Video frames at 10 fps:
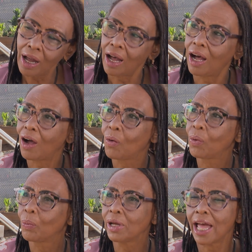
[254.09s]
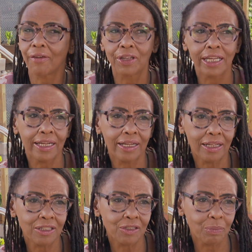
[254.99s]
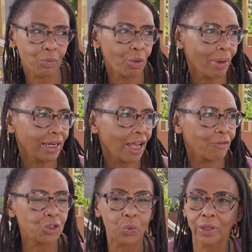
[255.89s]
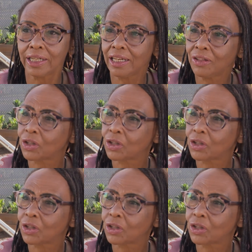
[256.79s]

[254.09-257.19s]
Uh, when we have kids, we might have twenty,